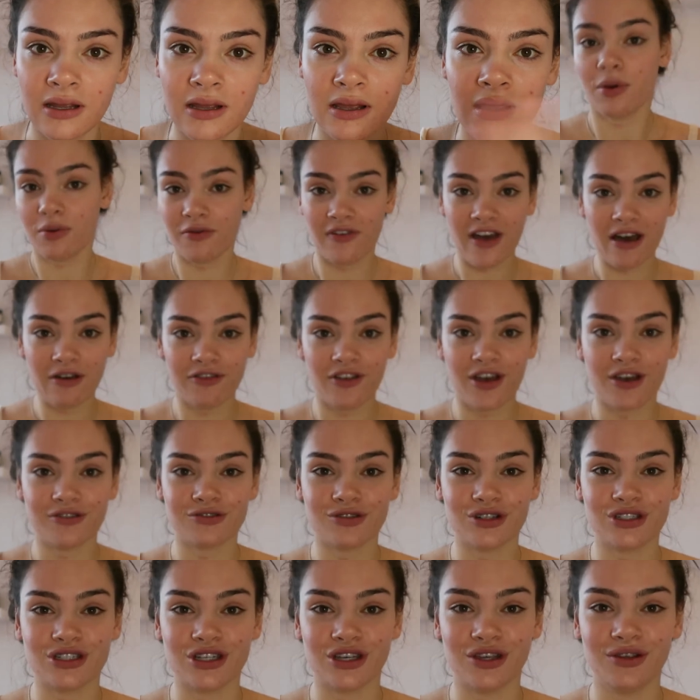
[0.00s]
But without
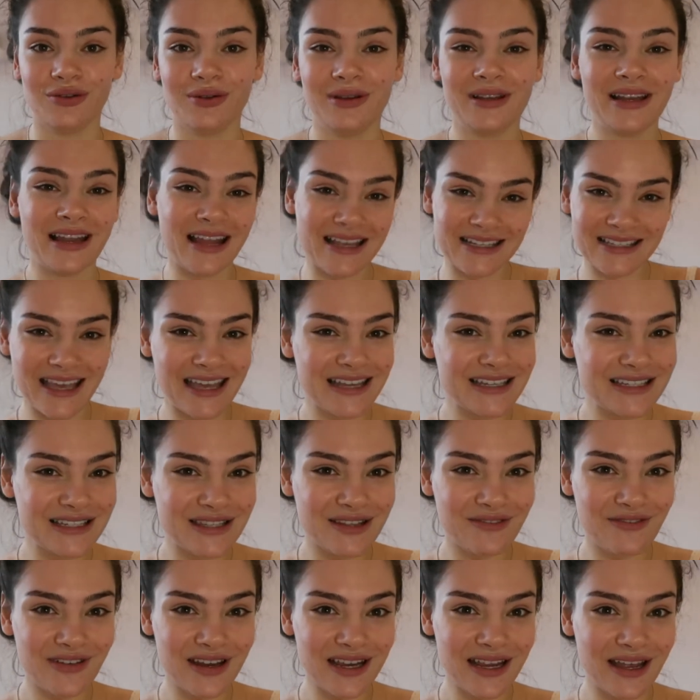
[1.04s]
further ado, let's get
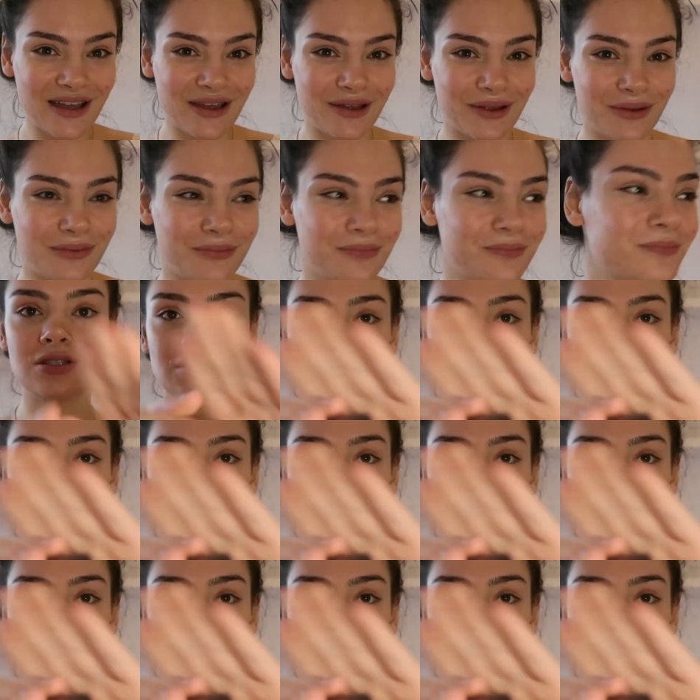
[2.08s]
into the video.